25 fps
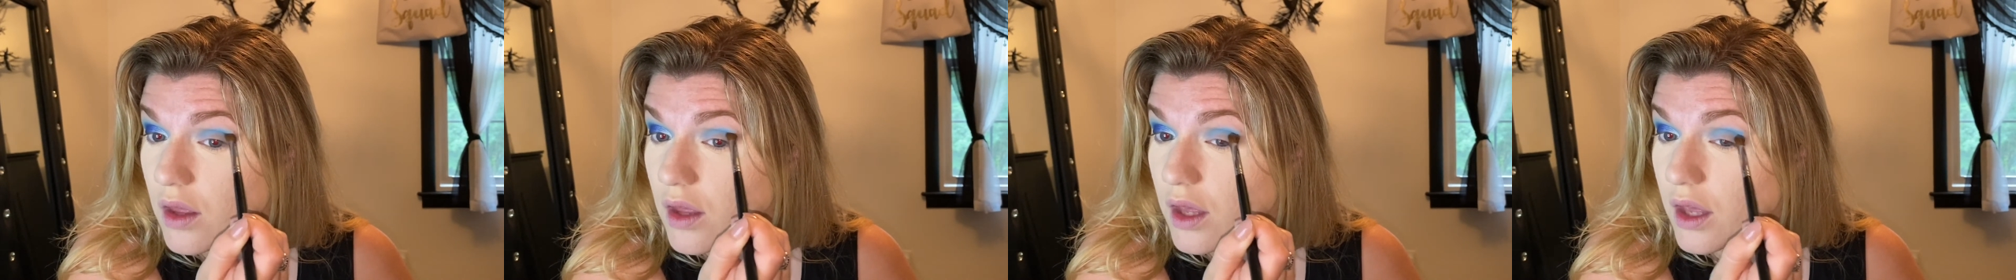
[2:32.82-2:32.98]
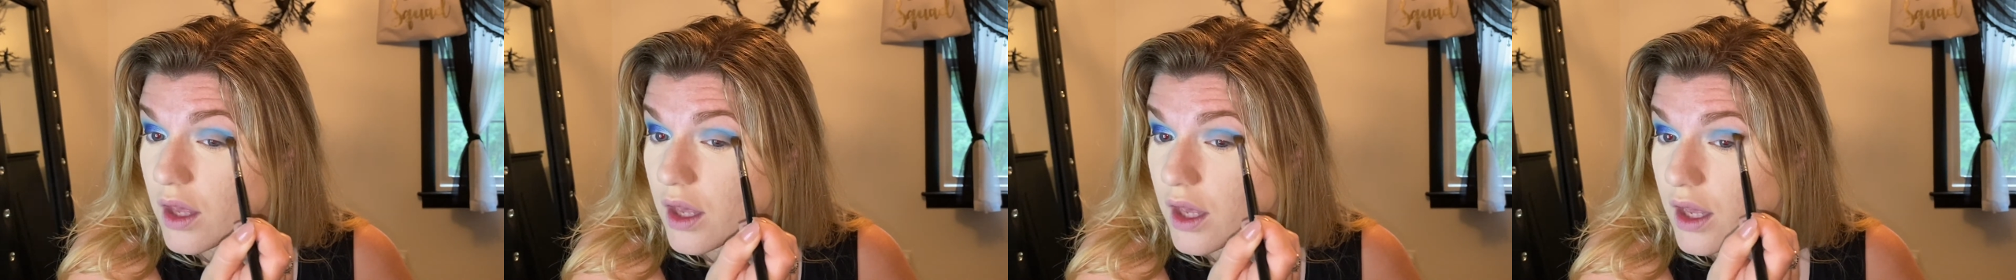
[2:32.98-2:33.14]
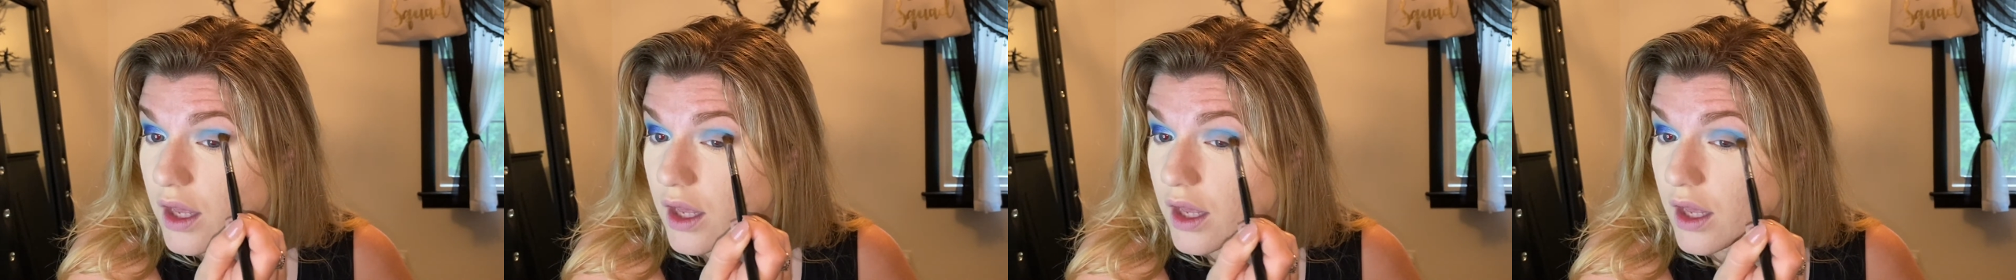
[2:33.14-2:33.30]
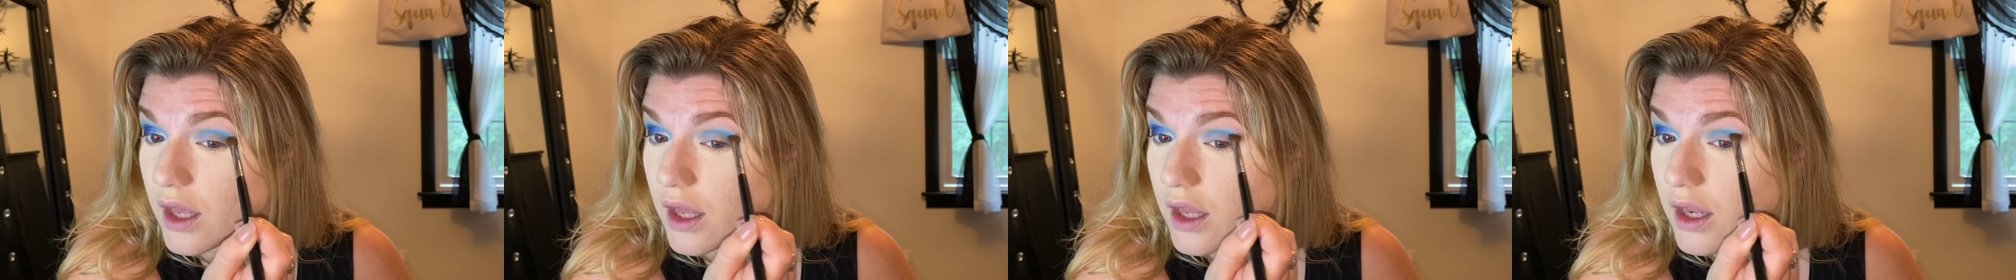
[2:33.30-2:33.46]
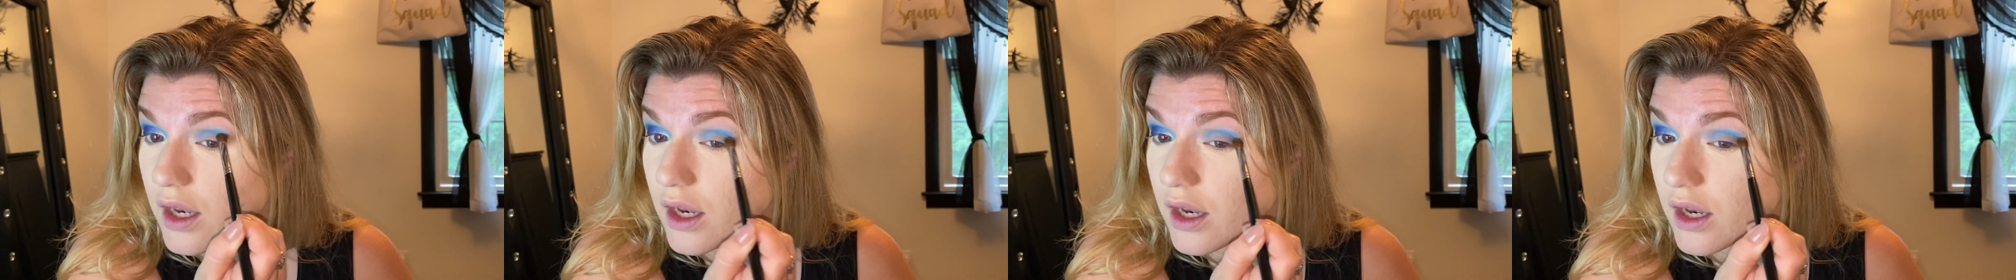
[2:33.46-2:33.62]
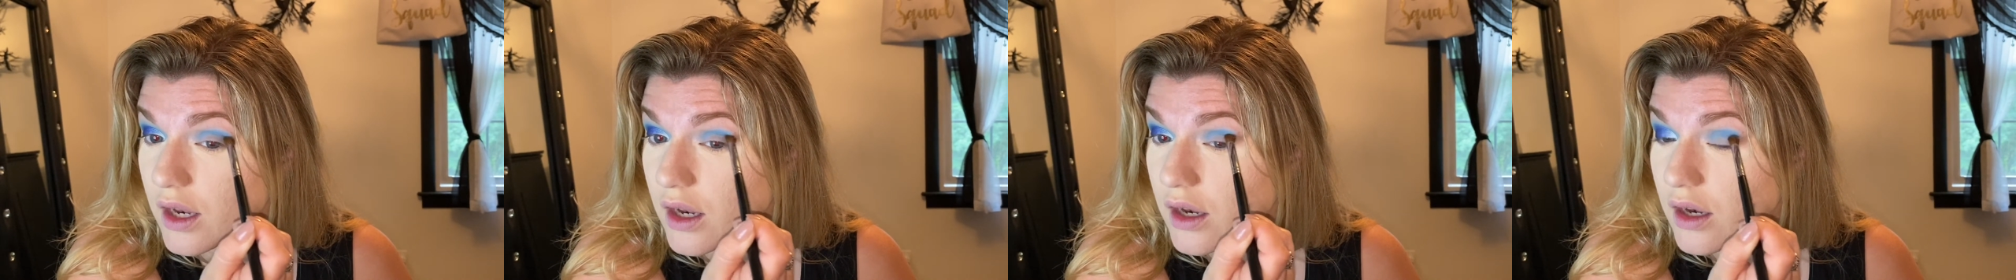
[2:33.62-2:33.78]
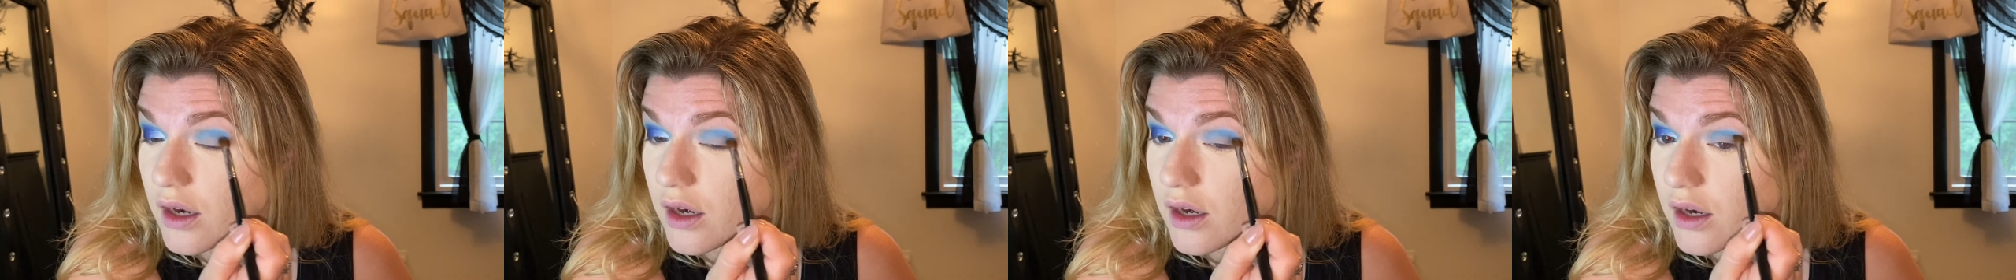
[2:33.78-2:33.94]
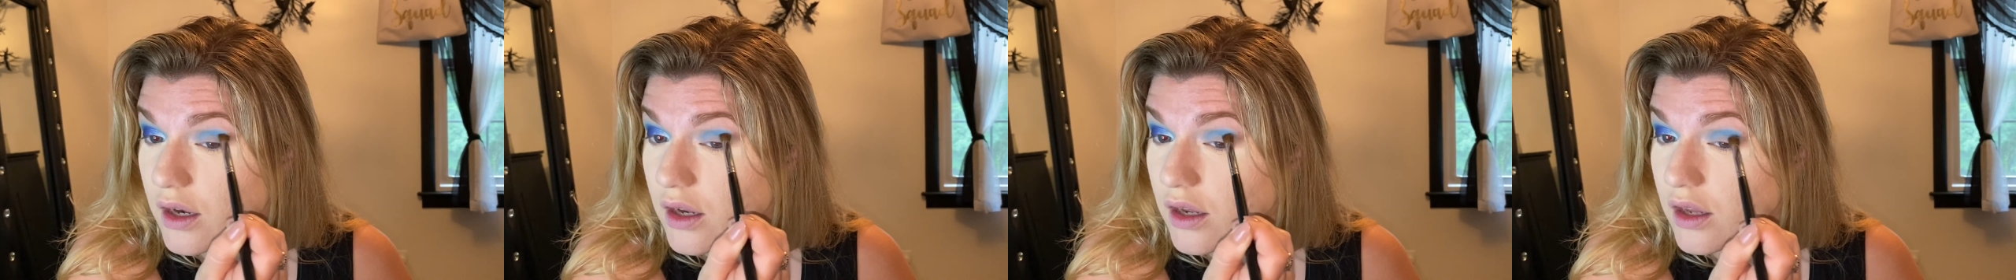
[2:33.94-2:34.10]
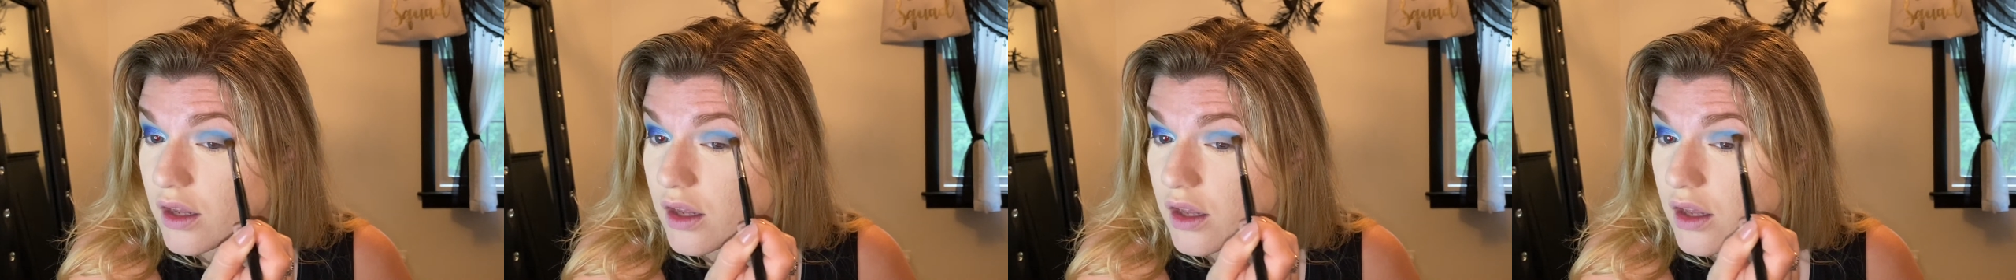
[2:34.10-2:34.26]
And
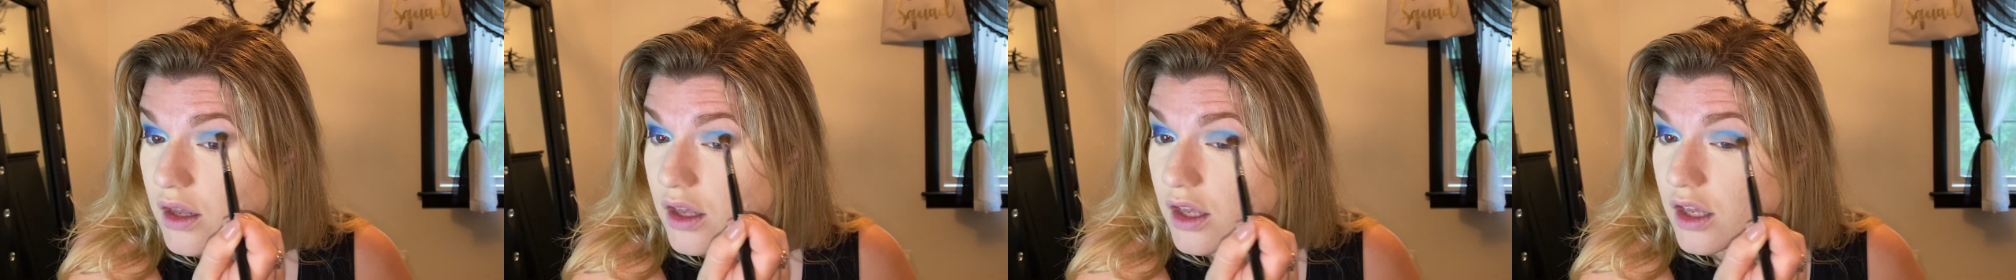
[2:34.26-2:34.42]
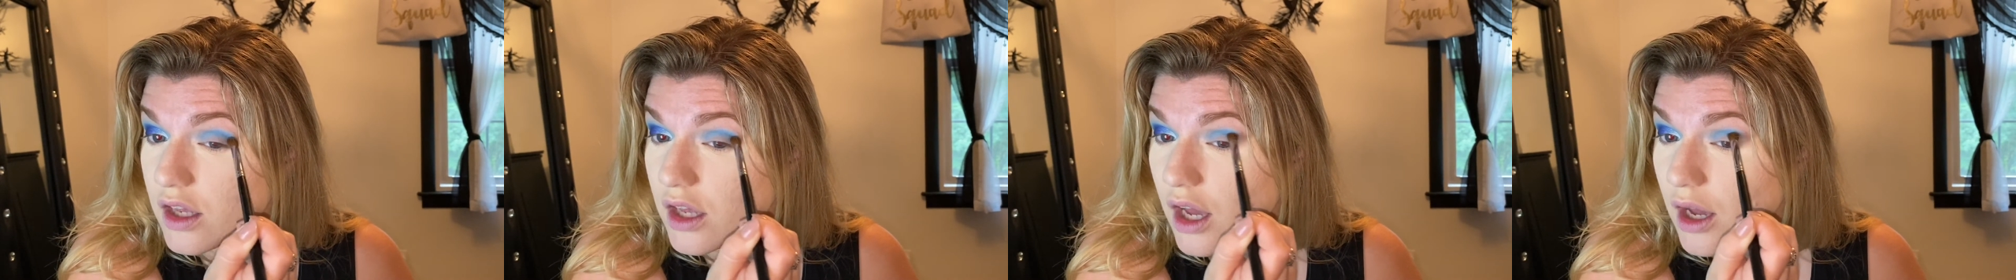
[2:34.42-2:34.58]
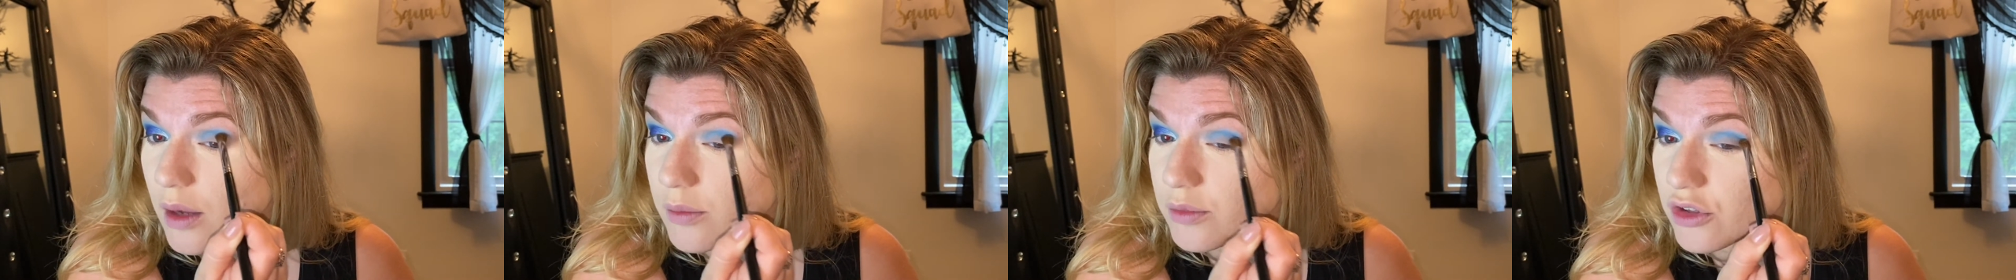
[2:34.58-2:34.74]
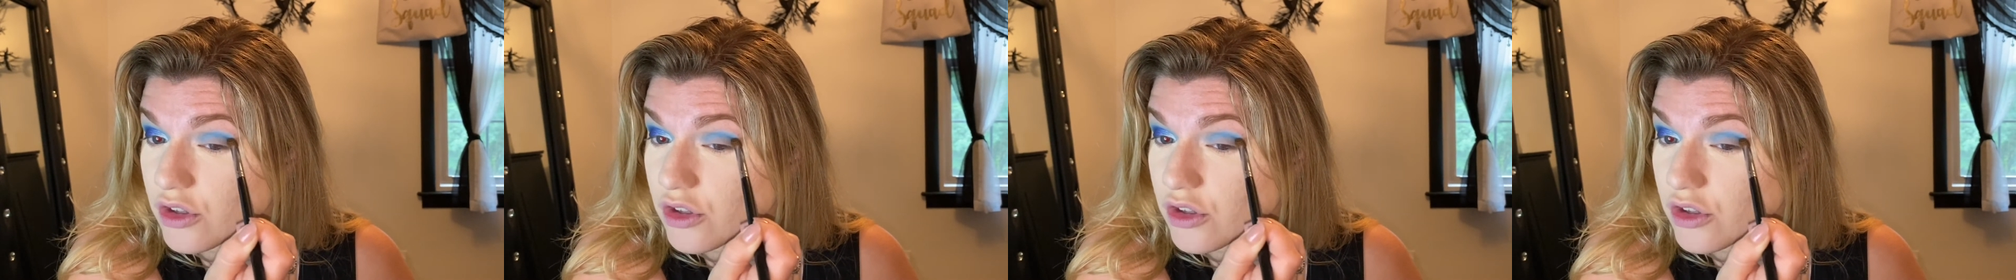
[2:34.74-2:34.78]
I'm